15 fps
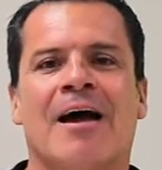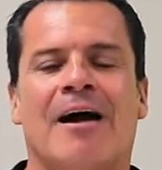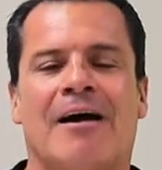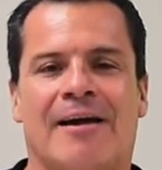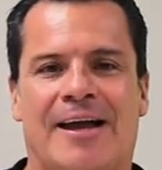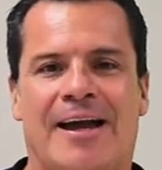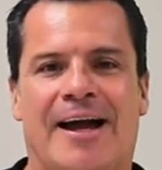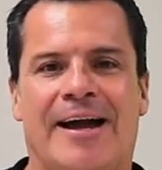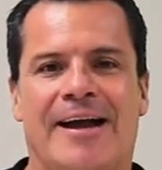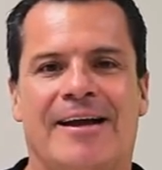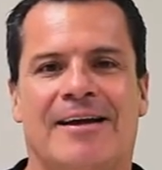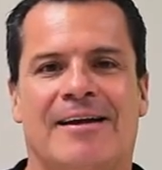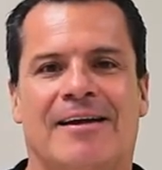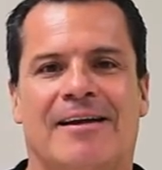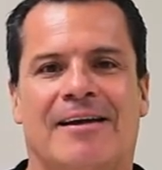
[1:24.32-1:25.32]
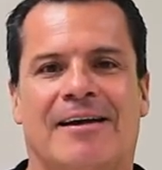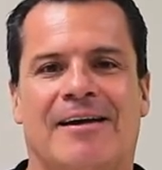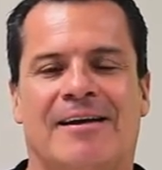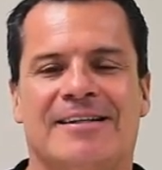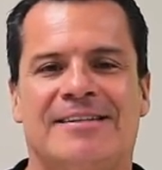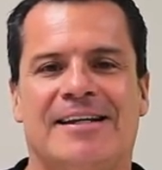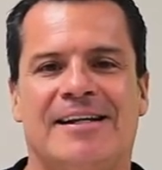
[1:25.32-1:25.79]
Okay.
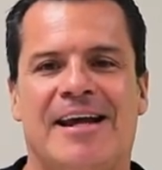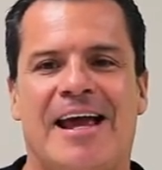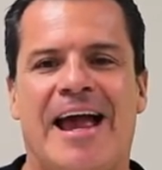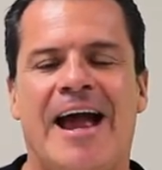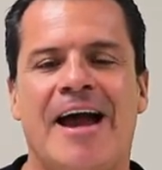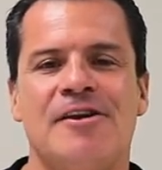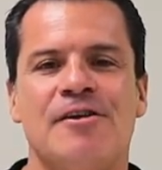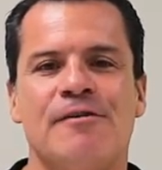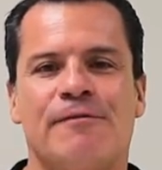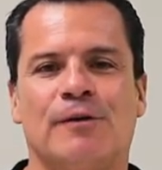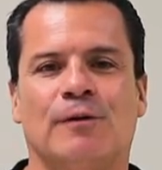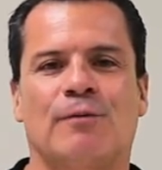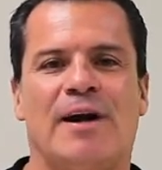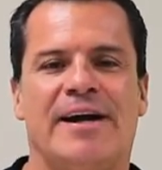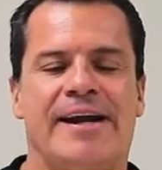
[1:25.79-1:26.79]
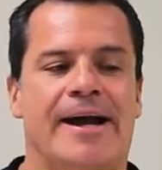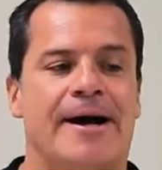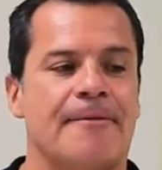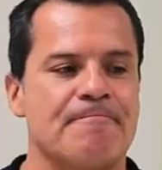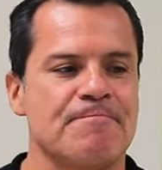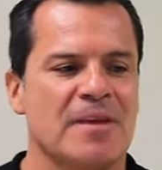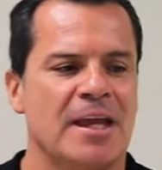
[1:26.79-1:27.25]
And I said, how do you feel right now?